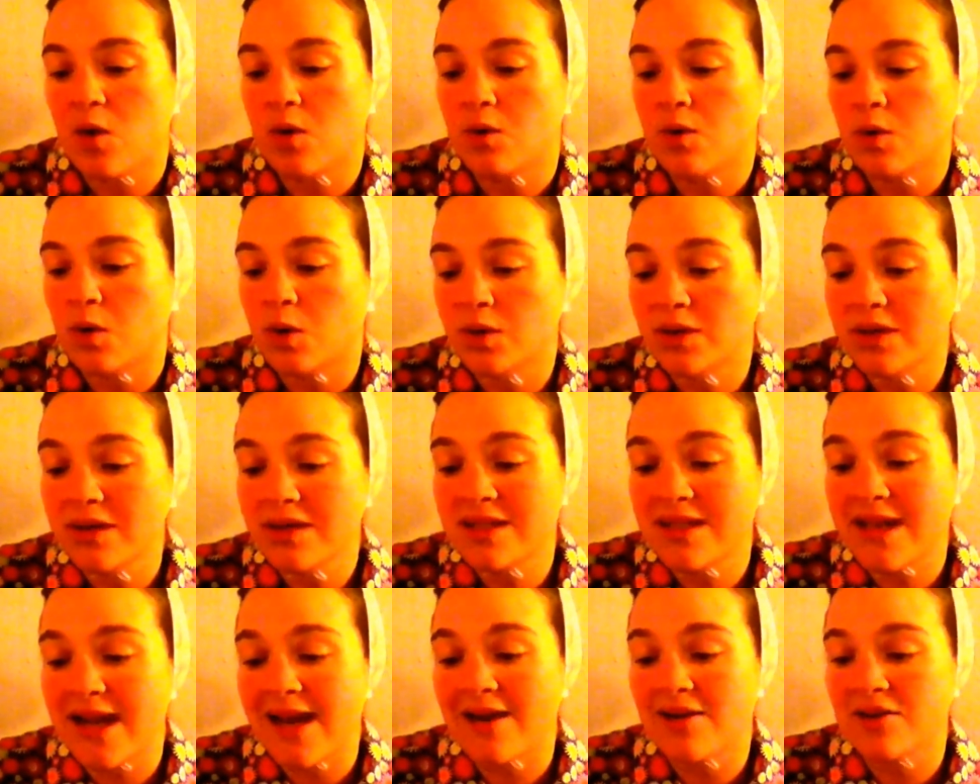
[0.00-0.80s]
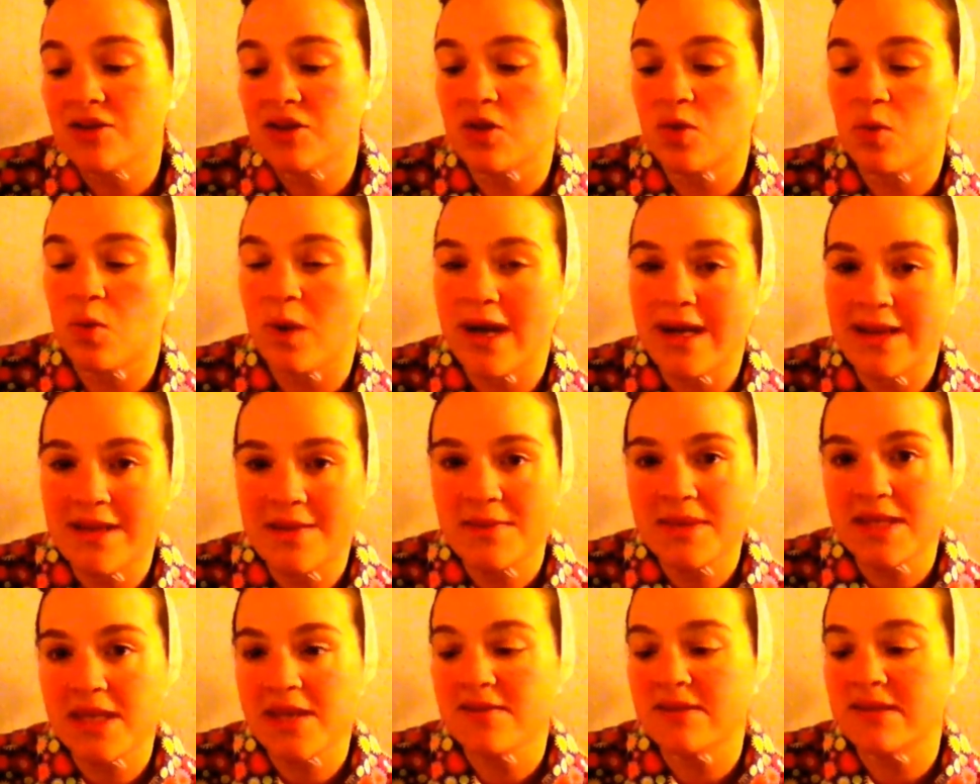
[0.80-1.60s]
only the dieters who weighed
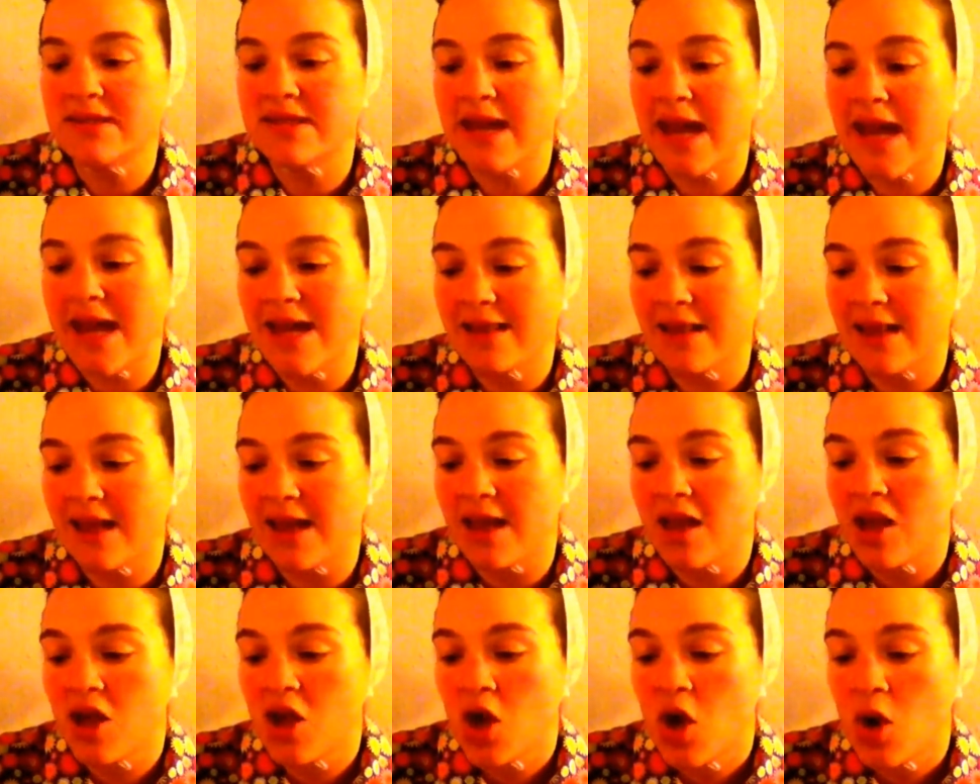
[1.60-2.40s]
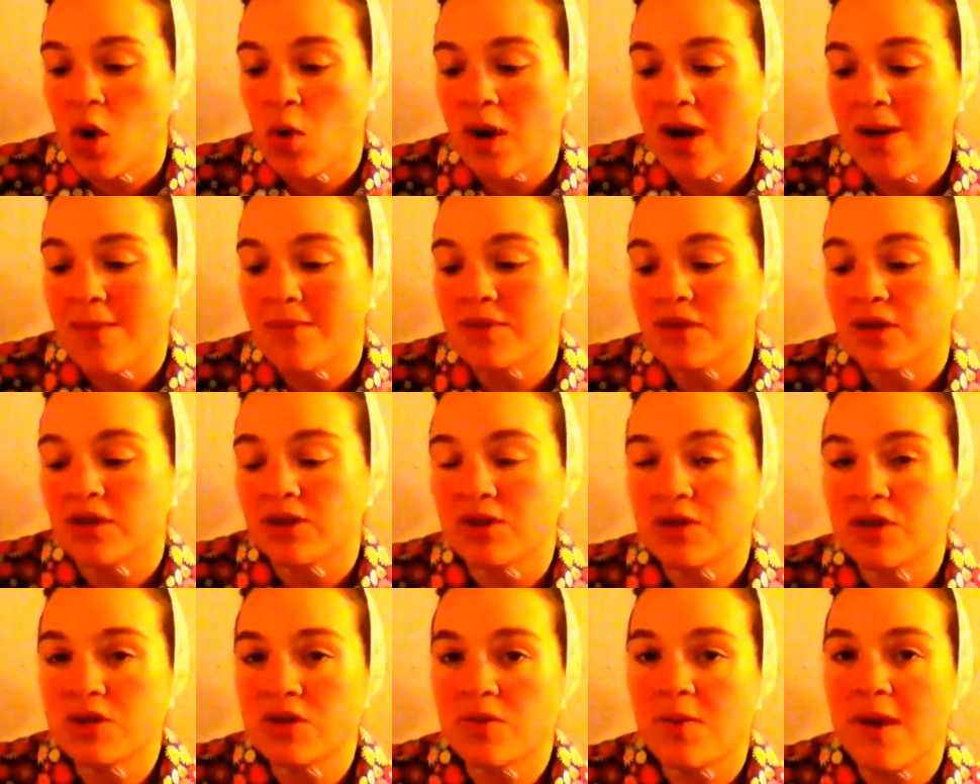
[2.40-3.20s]
themselves daily were able to
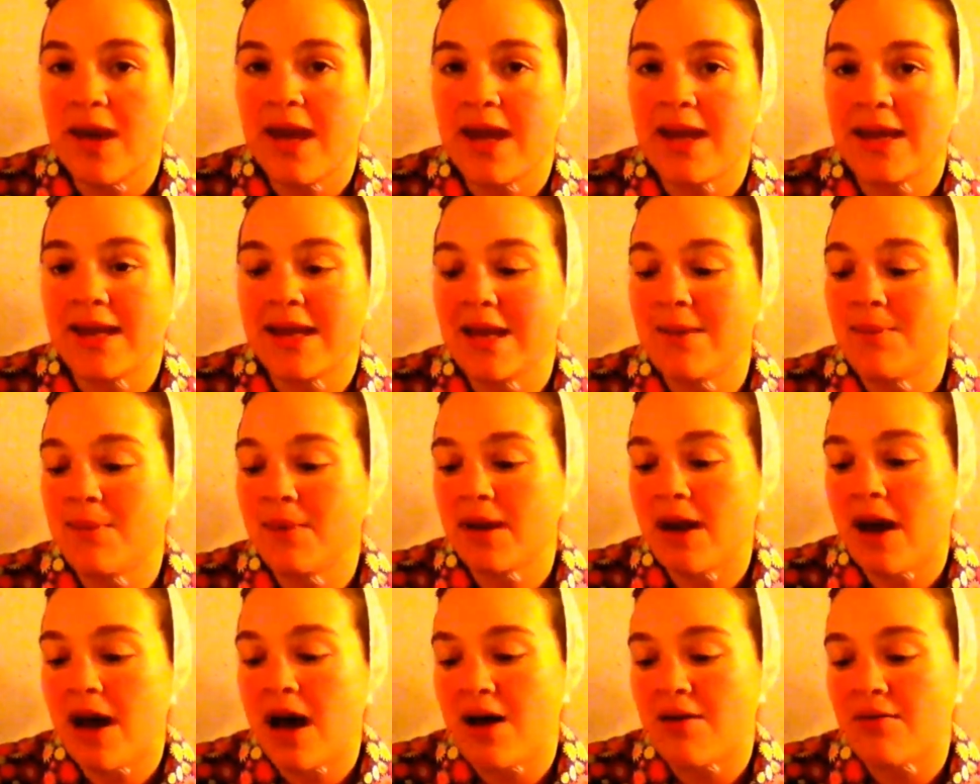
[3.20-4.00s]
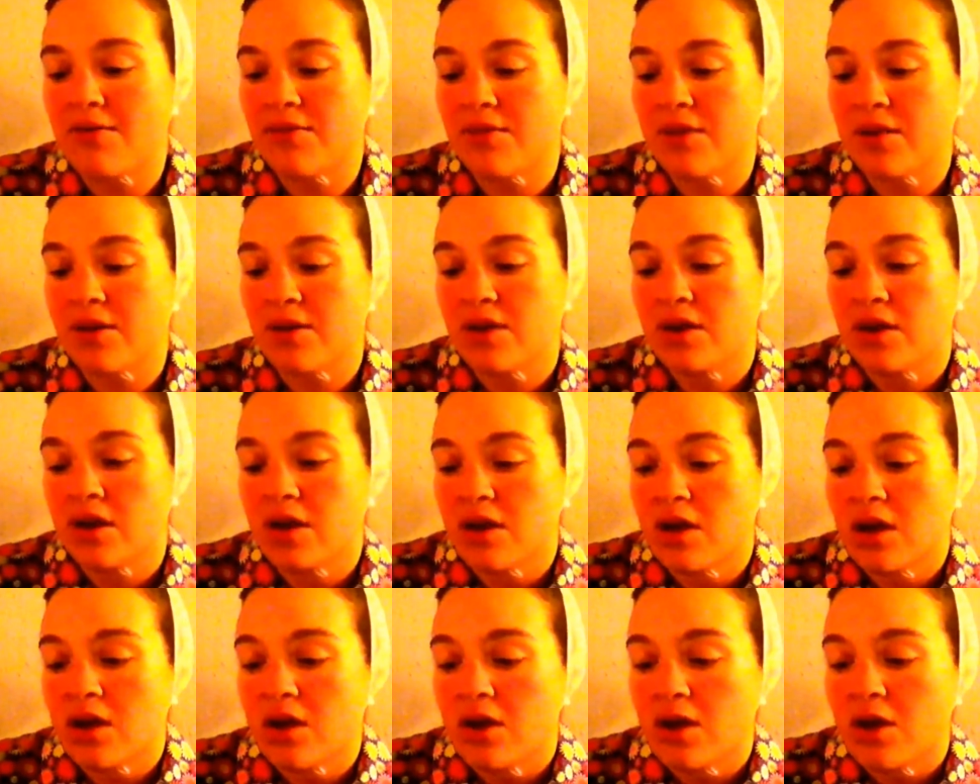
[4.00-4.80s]
lose weight and keep it off
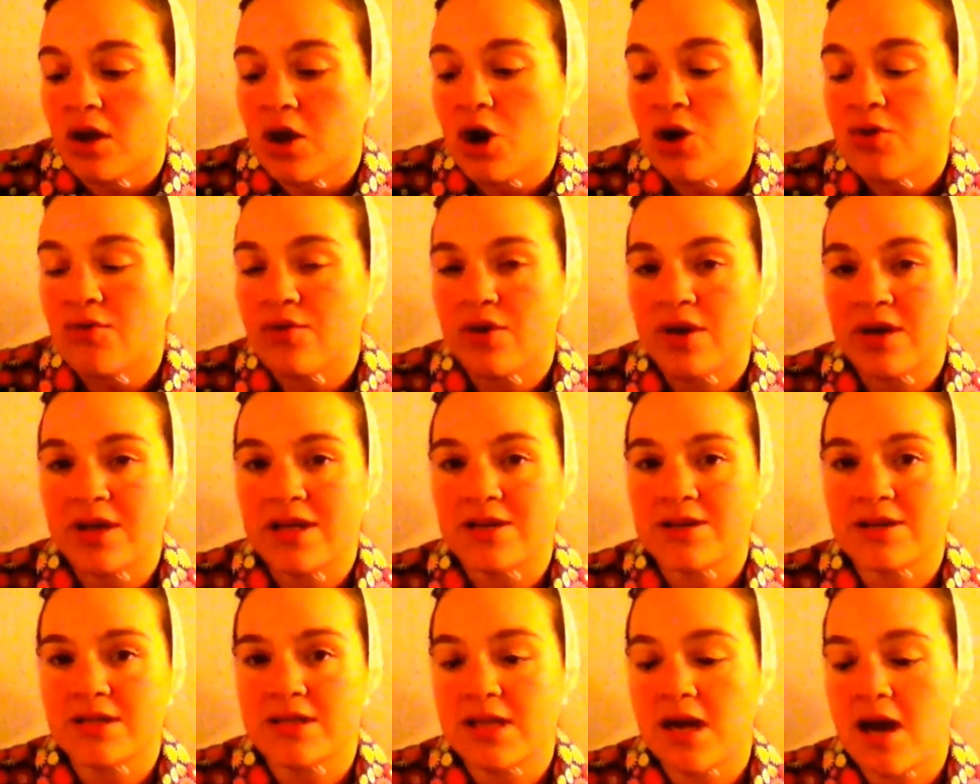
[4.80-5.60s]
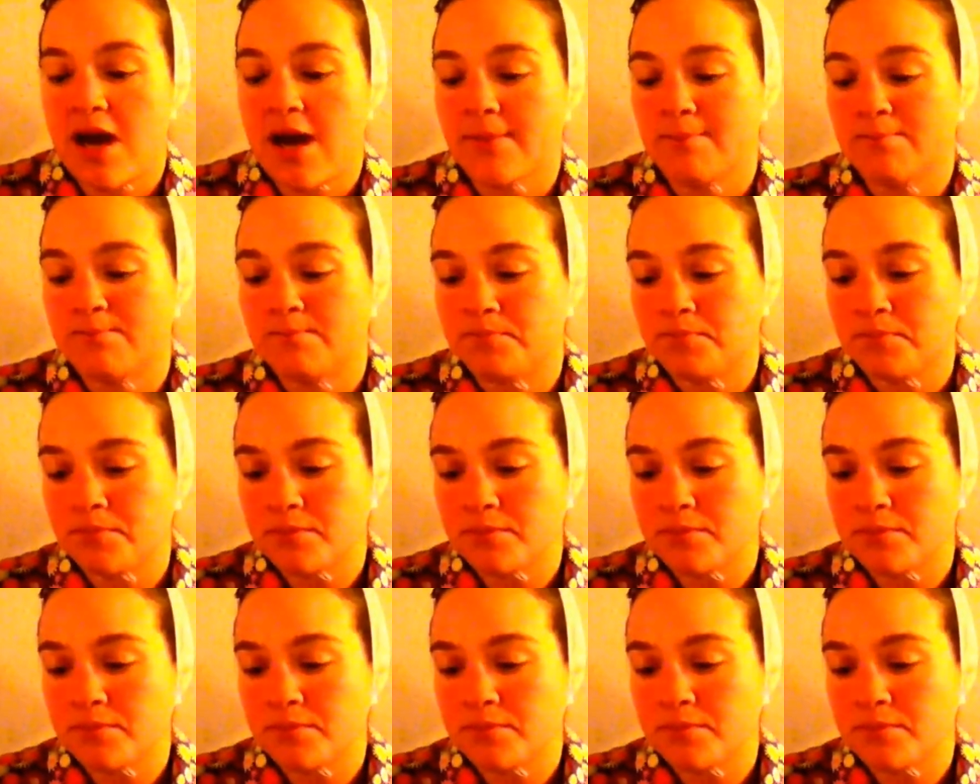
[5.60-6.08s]
over a year's time.